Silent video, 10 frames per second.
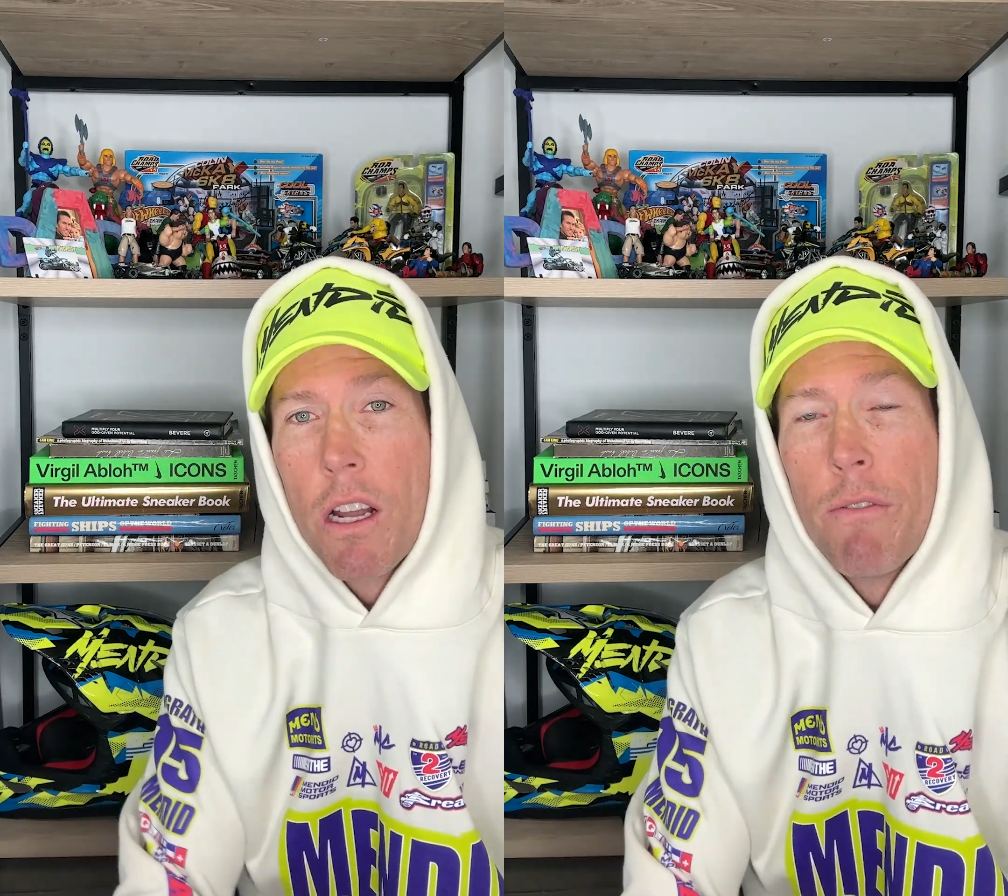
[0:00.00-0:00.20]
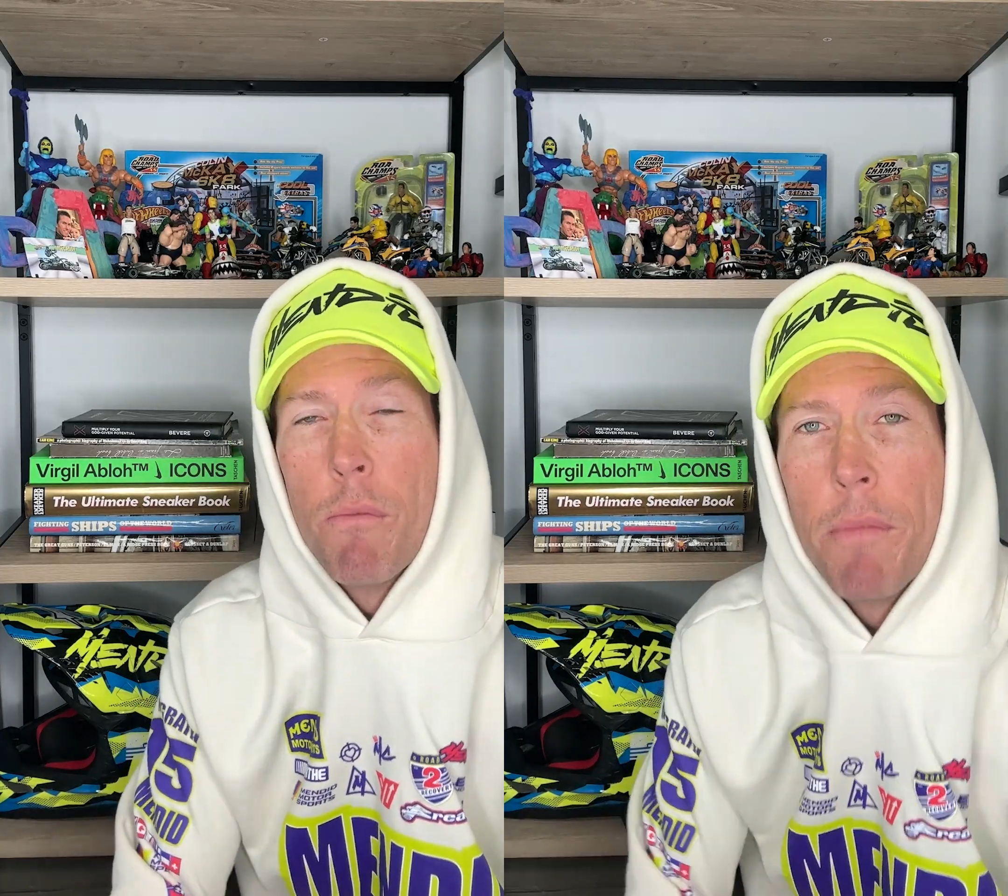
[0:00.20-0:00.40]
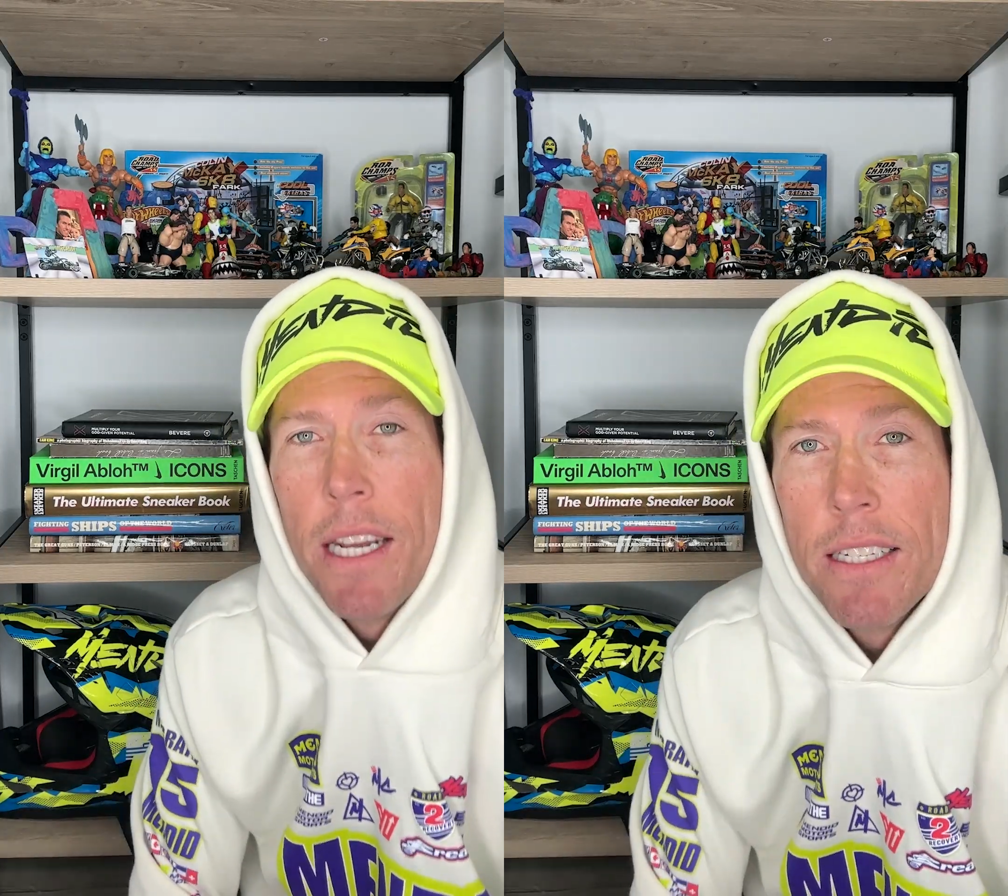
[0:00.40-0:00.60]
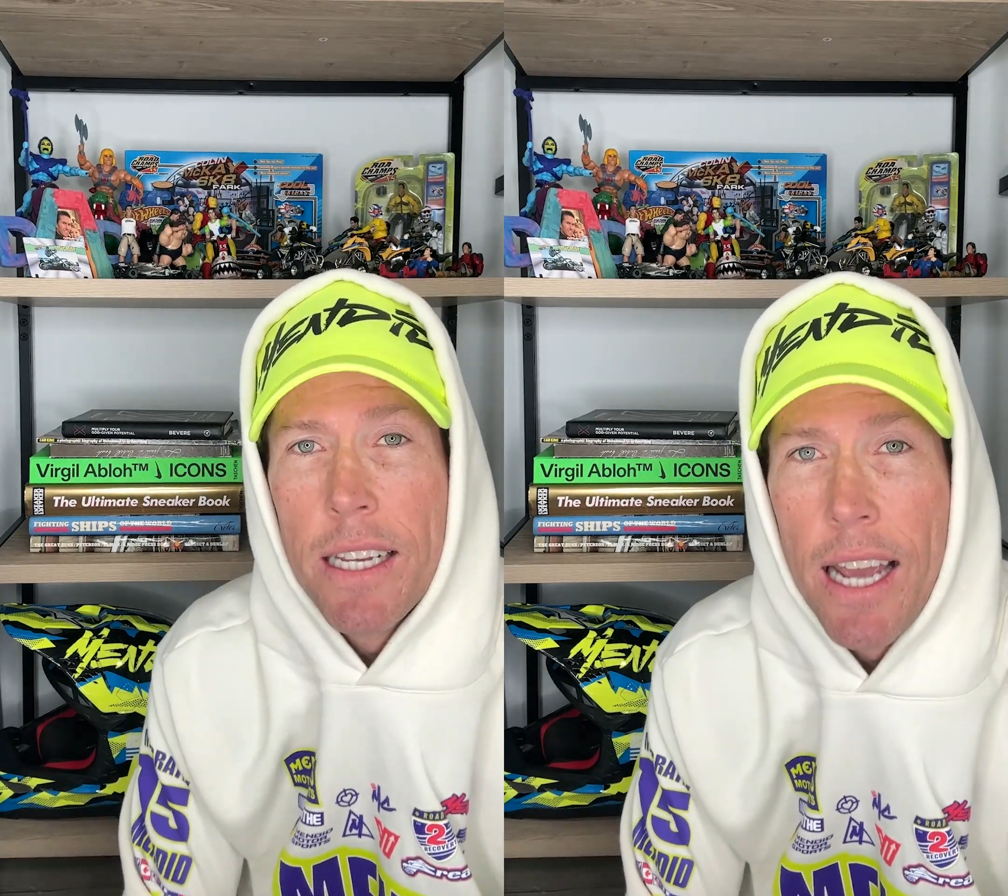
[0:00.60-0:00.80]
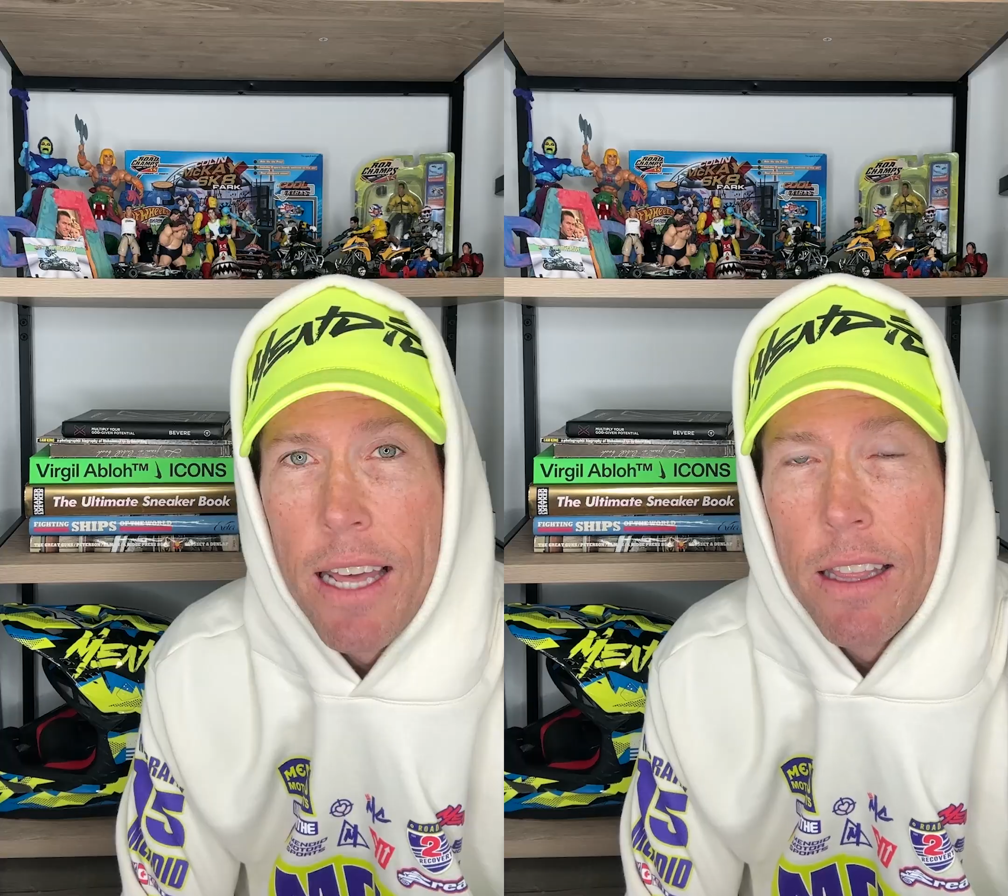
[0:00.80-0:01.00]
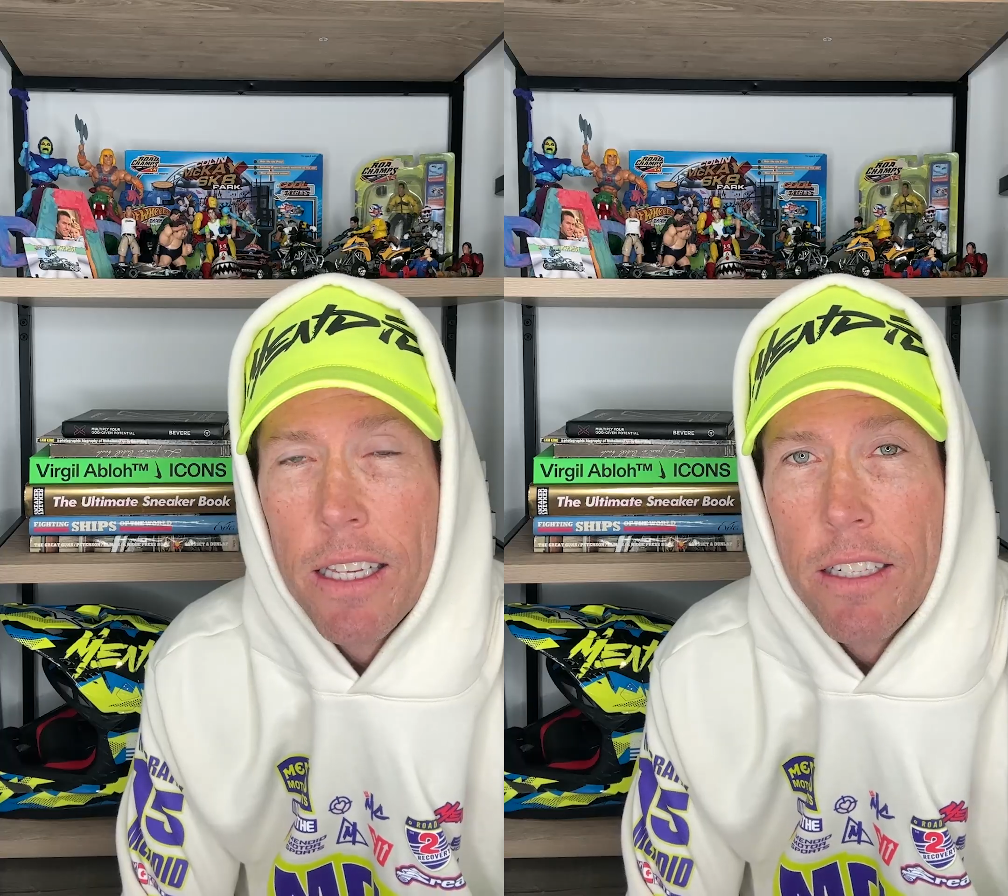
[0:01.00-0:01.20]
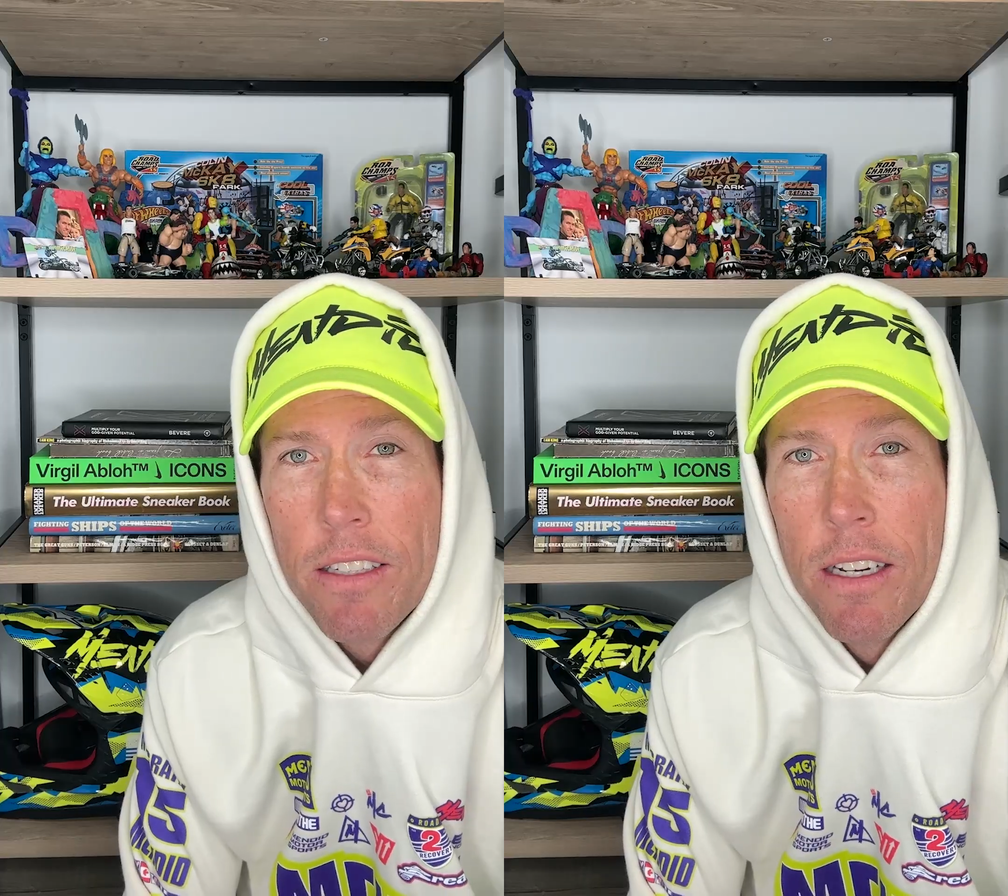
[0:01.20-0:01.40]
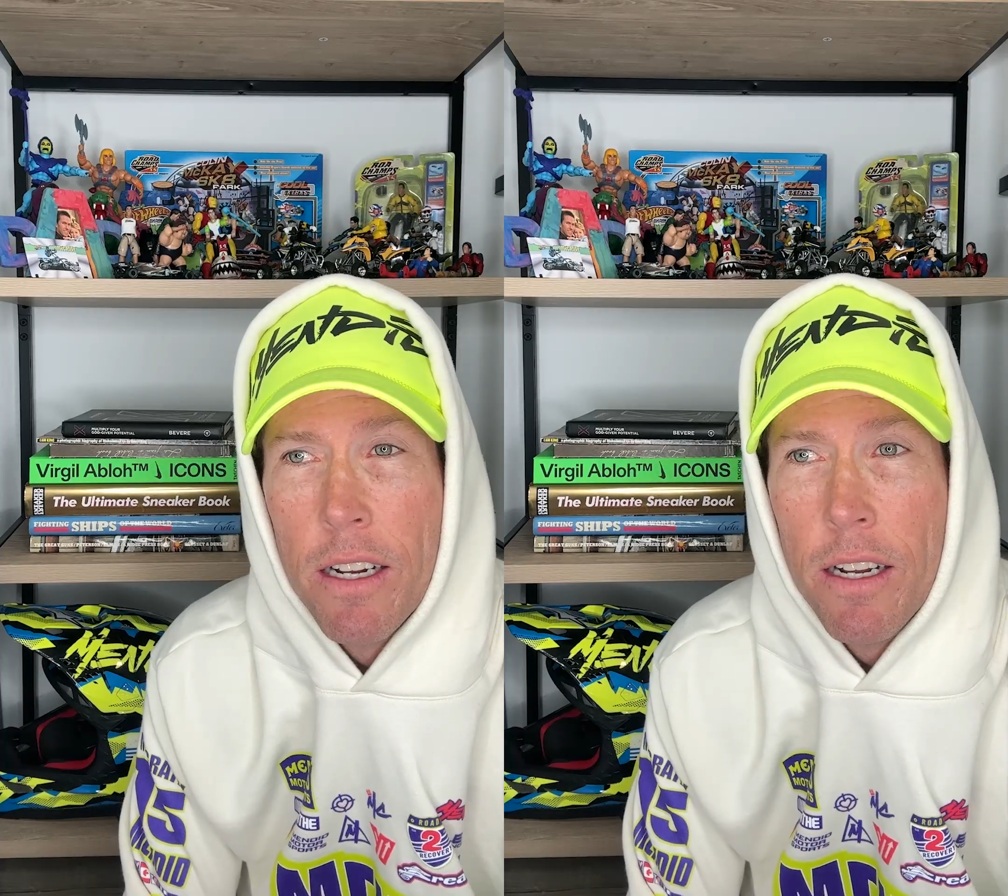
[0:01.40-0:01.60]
of amazing athletes